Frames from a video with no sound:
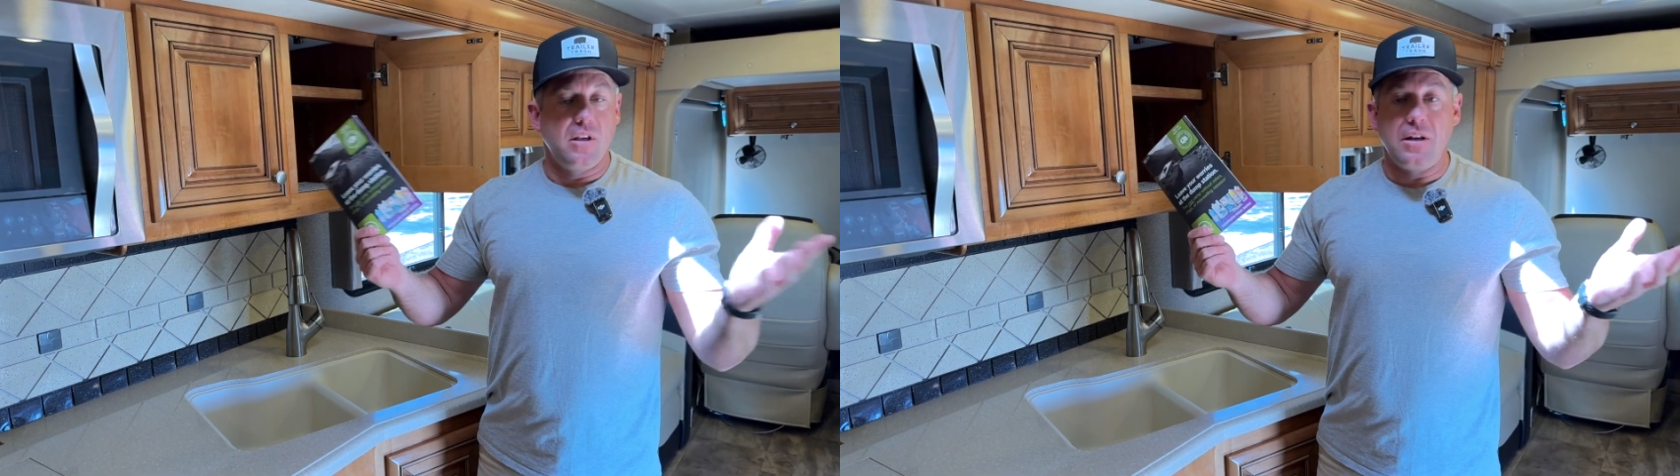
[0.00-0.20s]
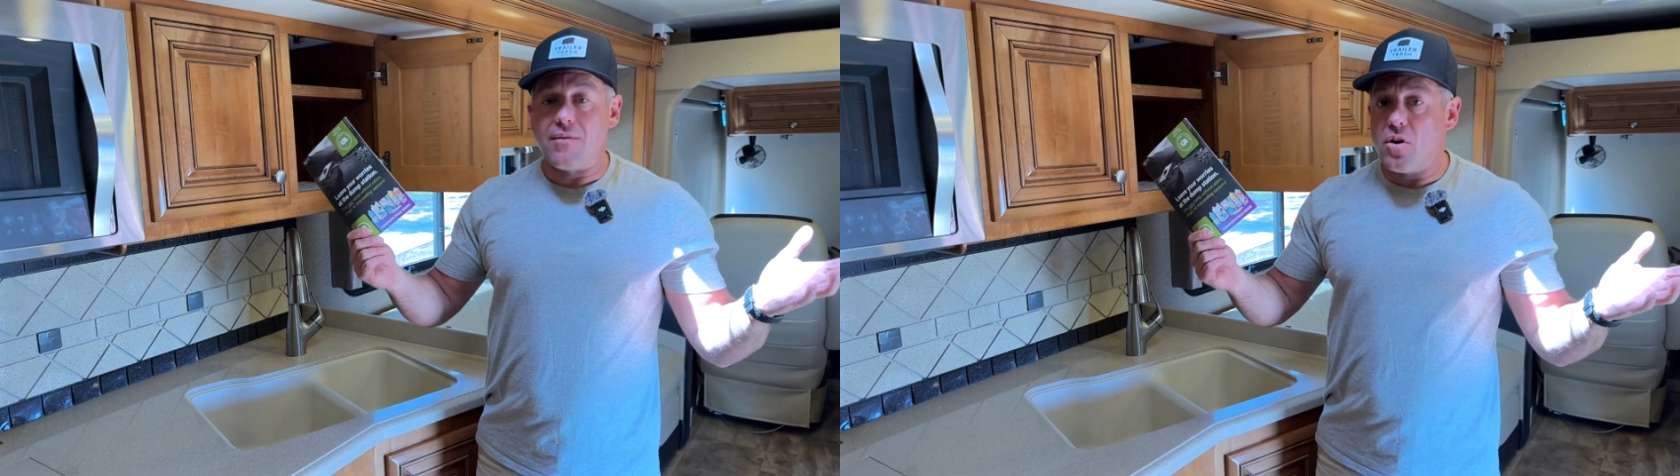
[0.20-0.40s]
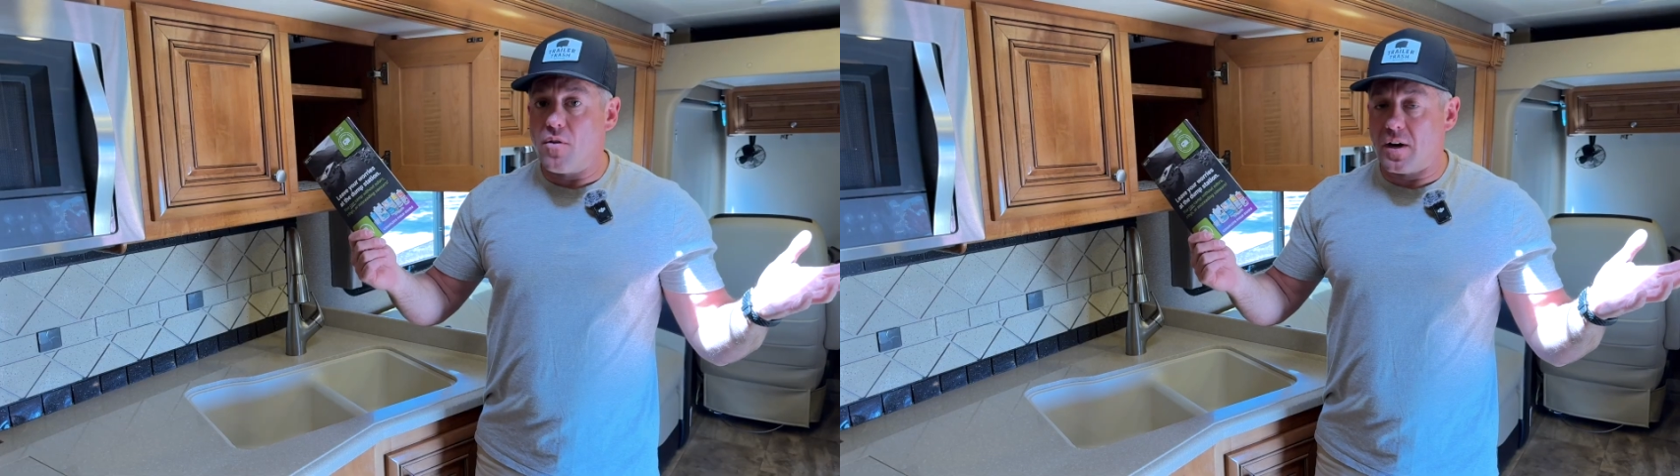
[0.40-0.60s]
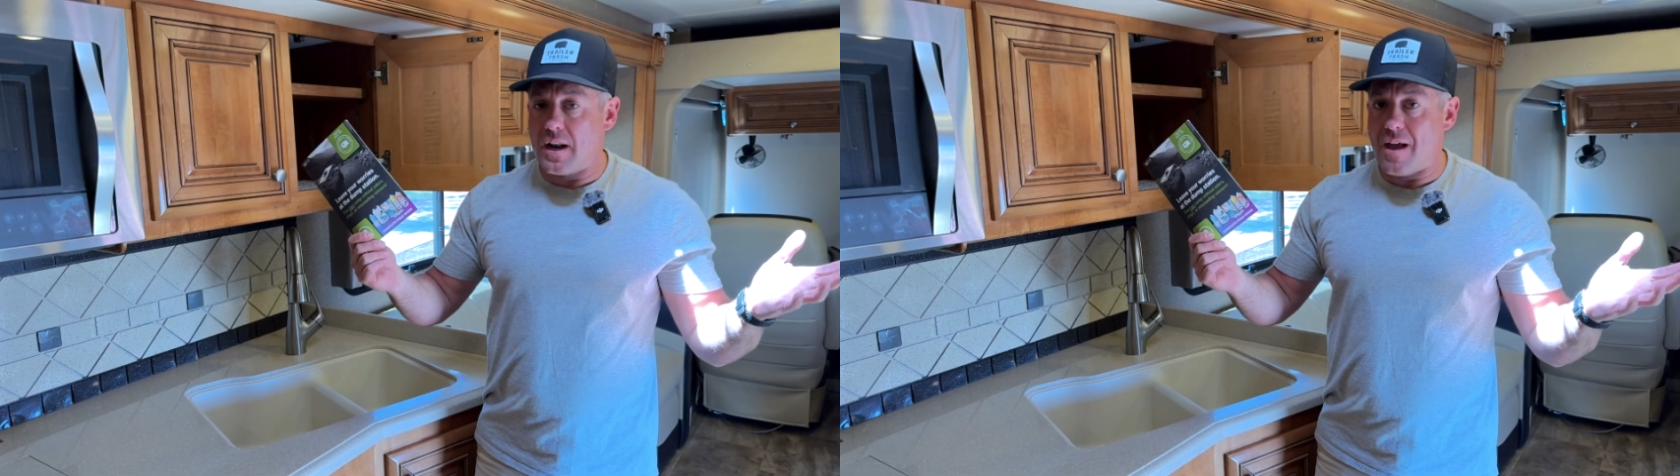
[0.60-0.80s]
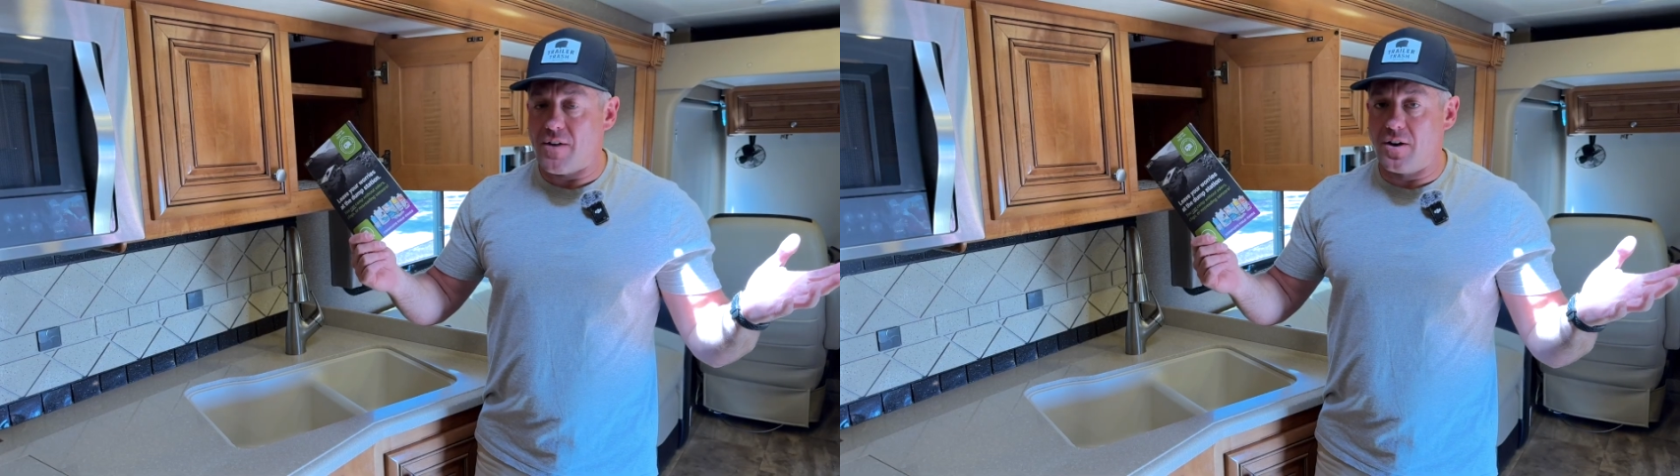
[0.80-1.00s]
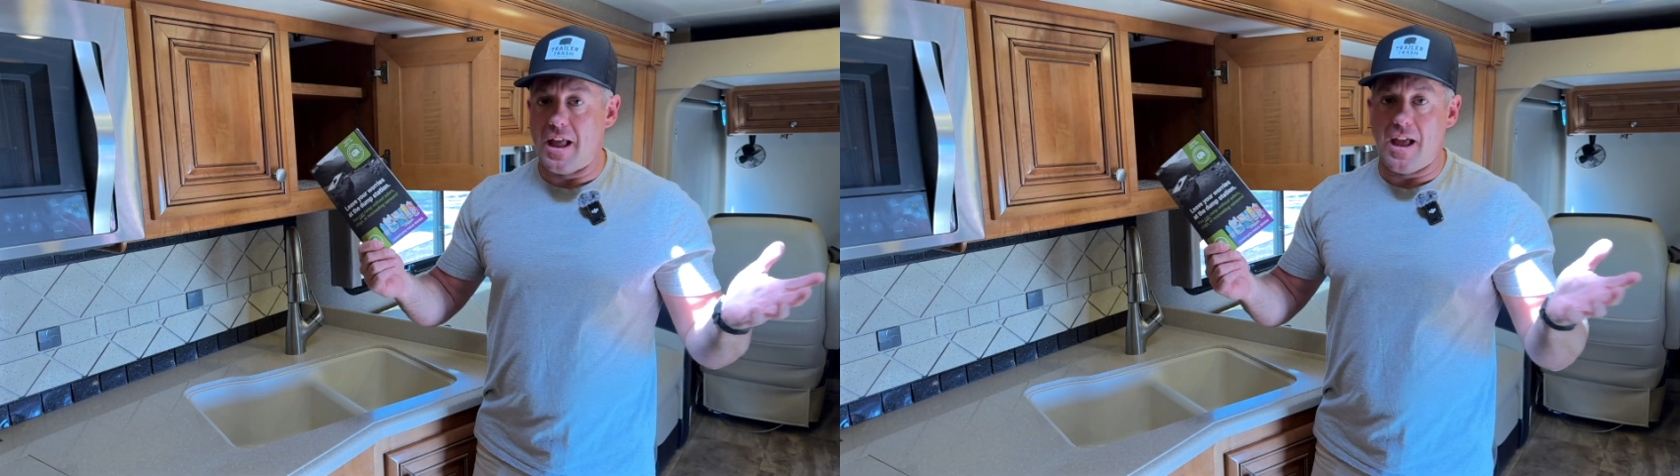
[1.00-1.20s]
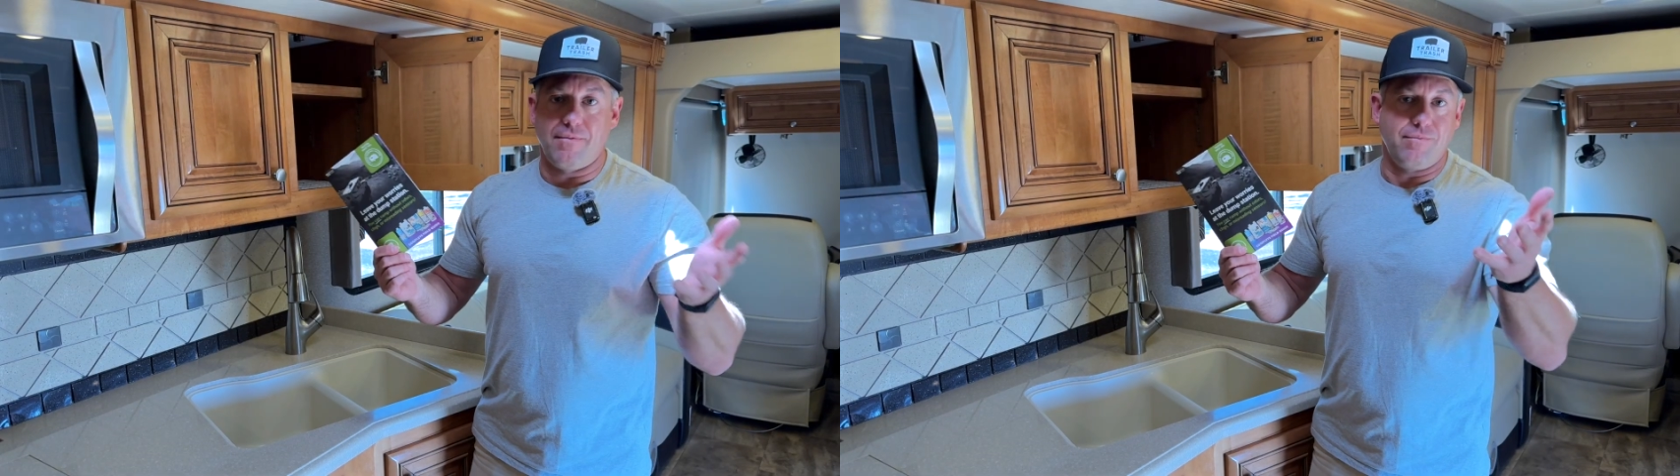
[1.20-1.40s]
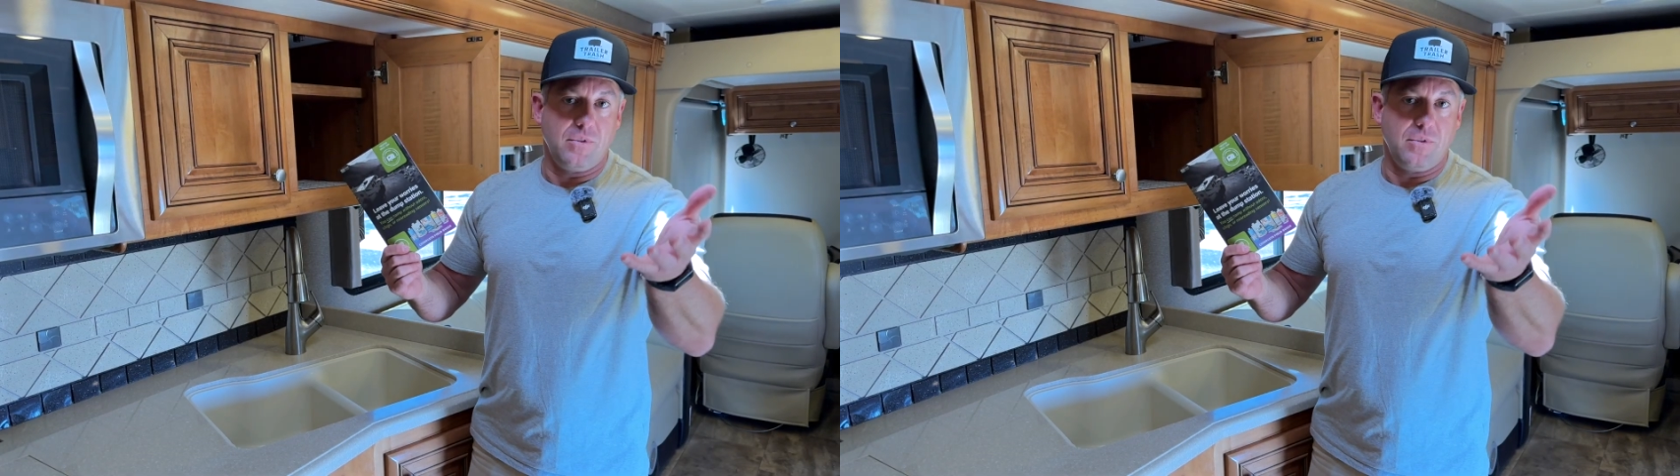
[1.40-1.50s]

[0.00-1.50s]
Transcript: You never know if you're gonna have internet.